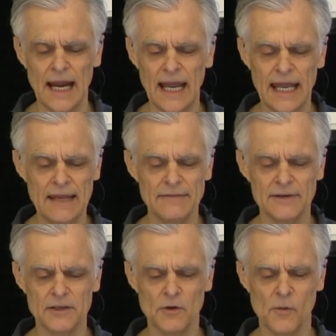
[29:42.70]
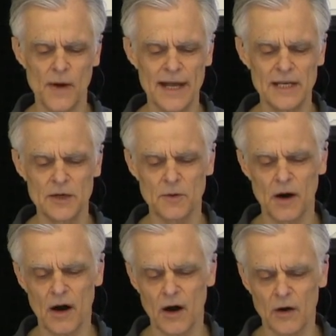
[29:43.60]
Even when you
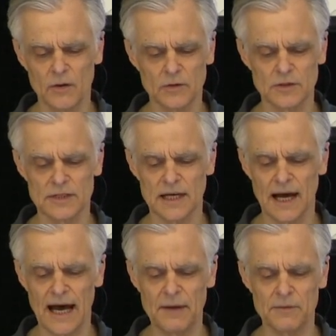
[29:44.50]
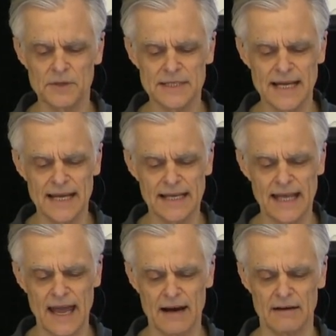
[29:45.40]
are old, I will take
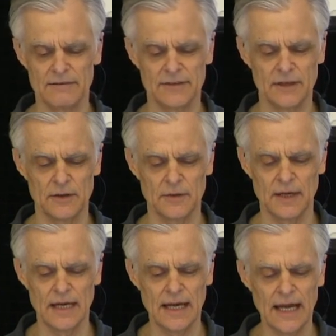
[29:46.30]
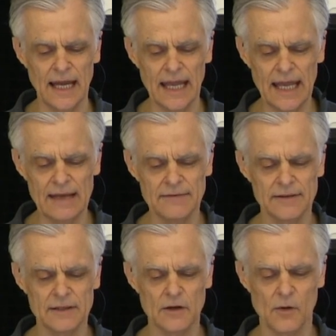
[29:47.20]
care of you.
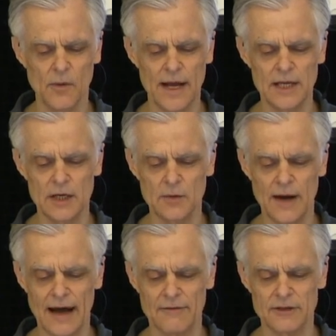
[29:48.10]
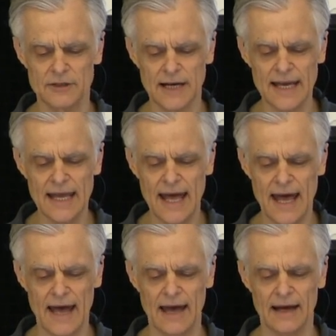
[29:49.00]
Even when you have gray
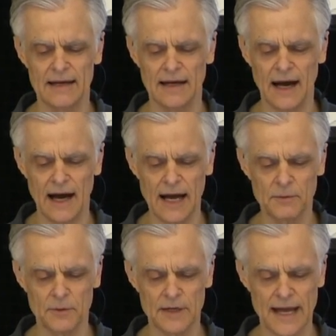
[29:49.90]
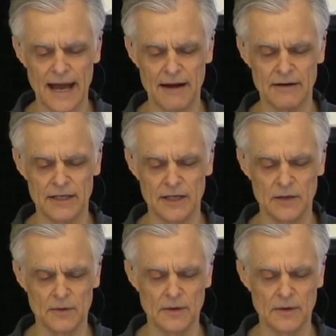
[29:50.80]
hair, I will carry you.